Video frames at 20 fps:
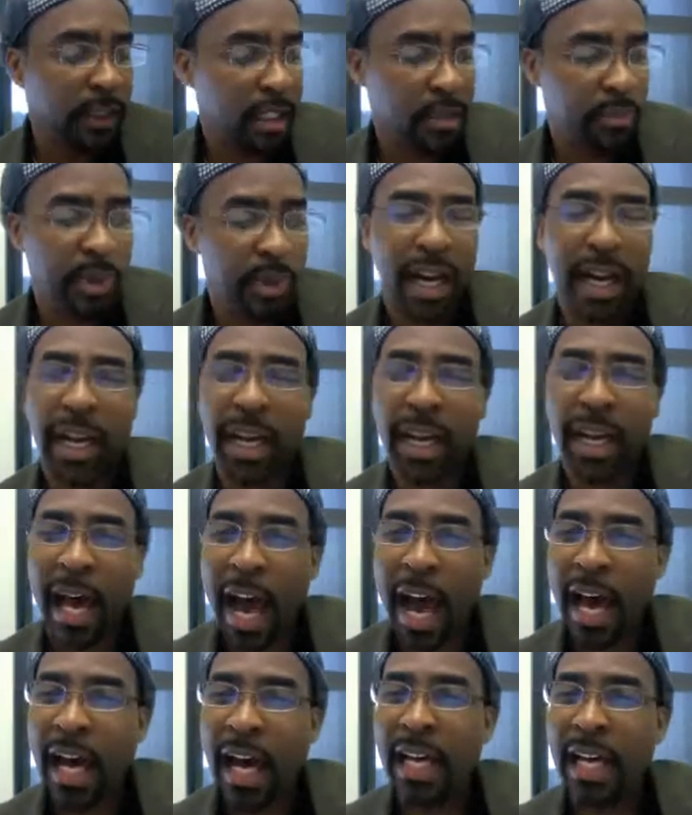There's been a
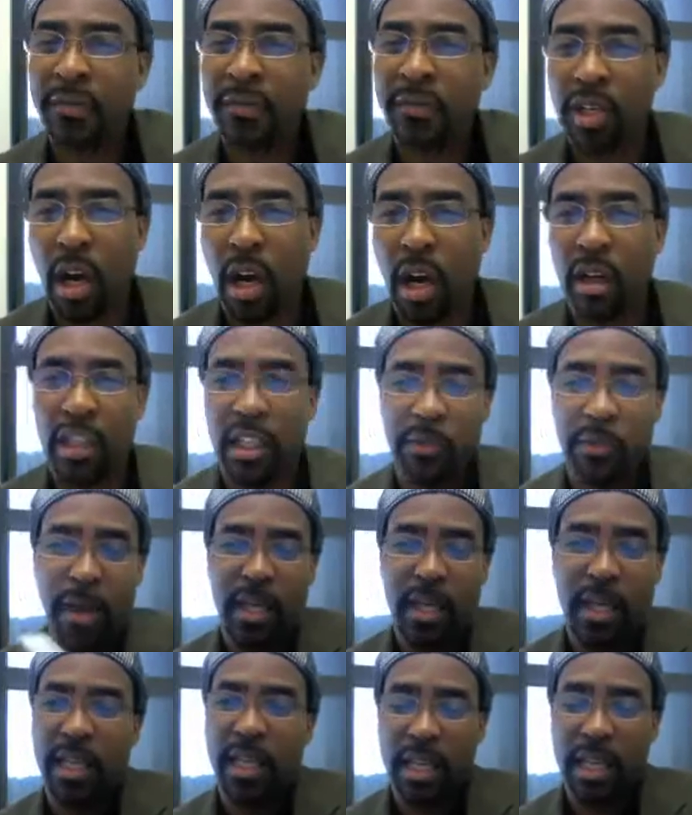lot of talk and
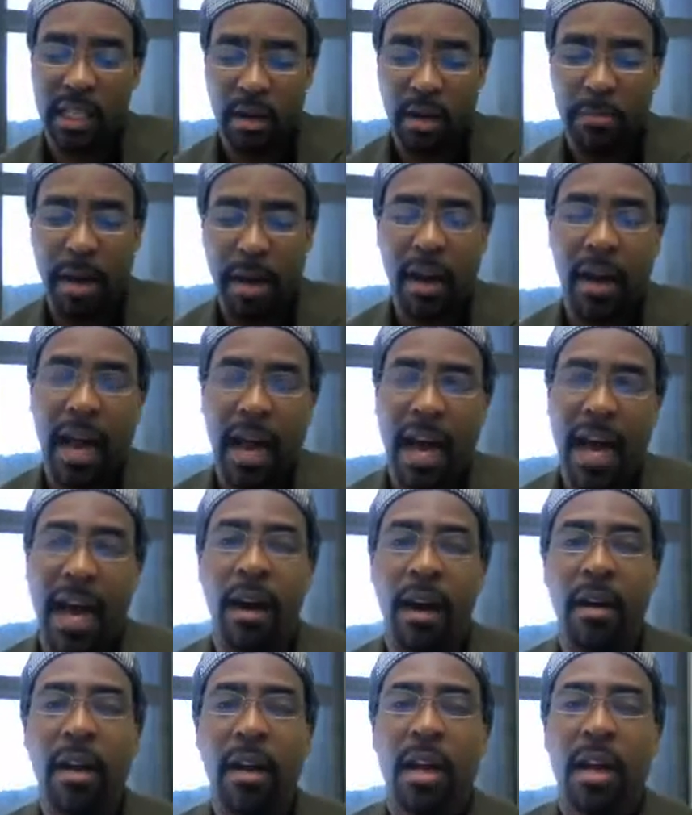speculation about
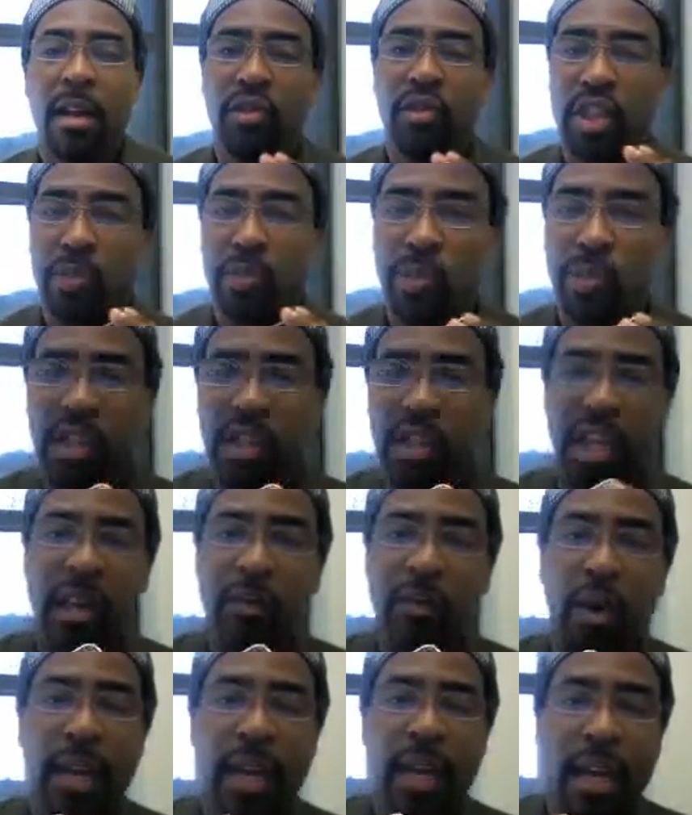how this
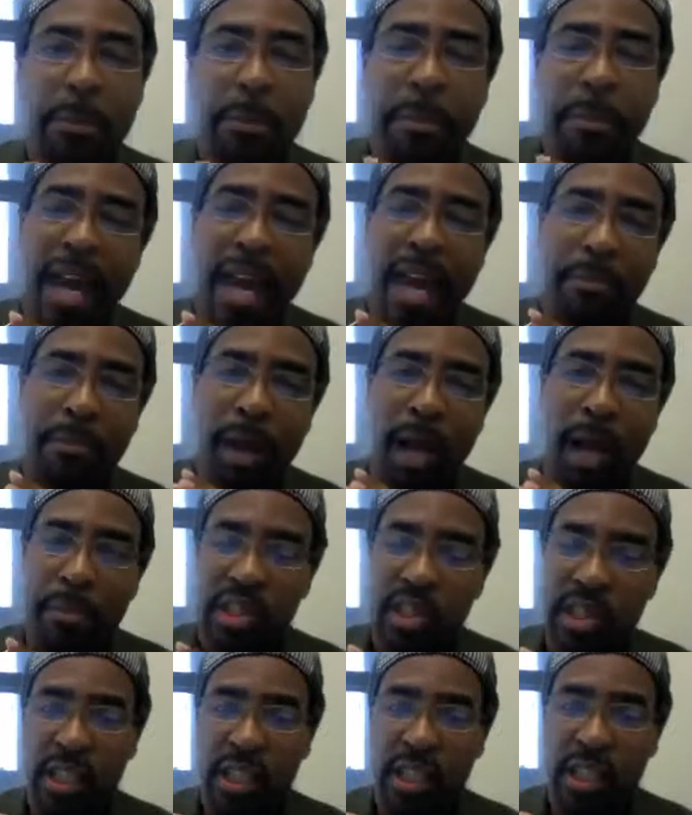machine will impact
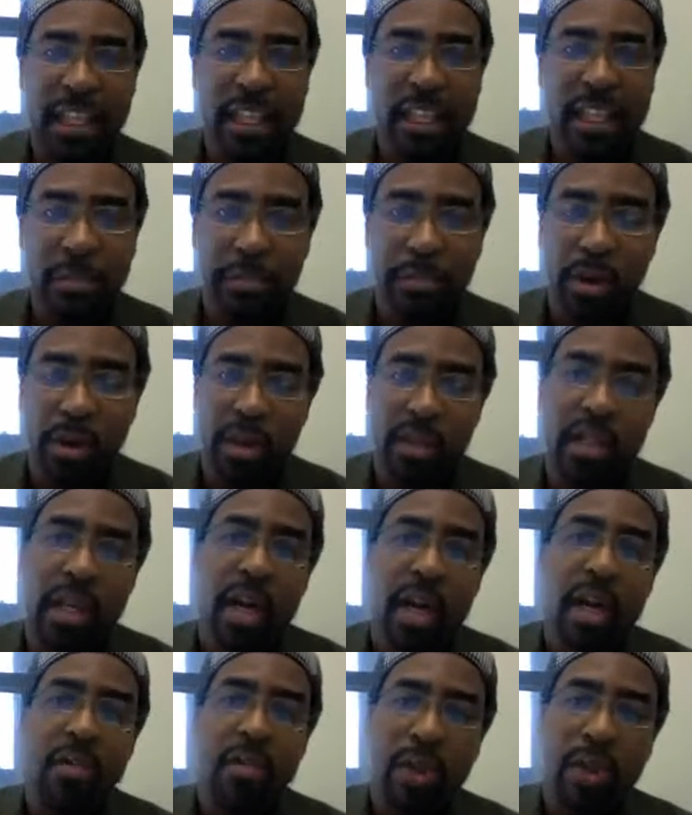publishing, ebooks,
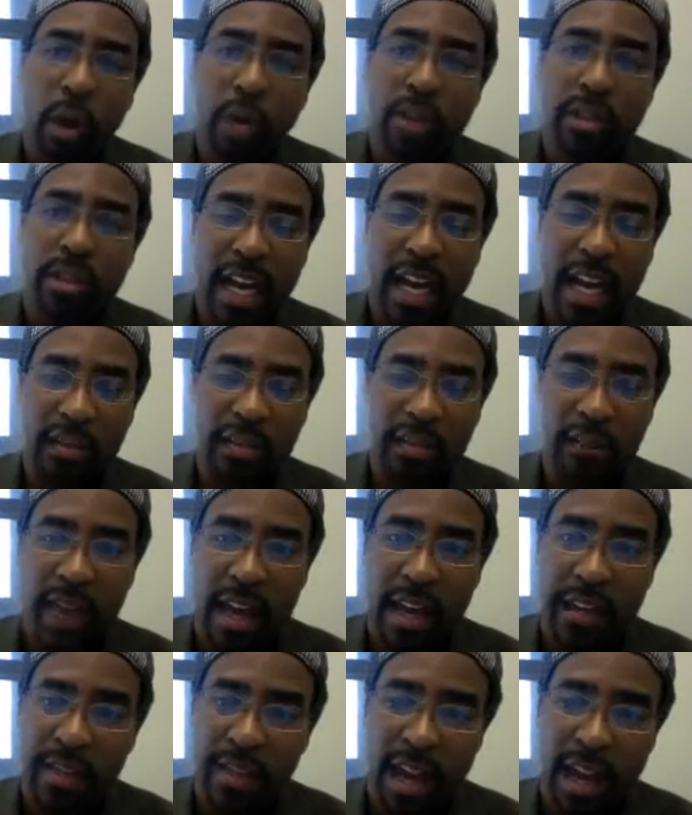those kinds of things.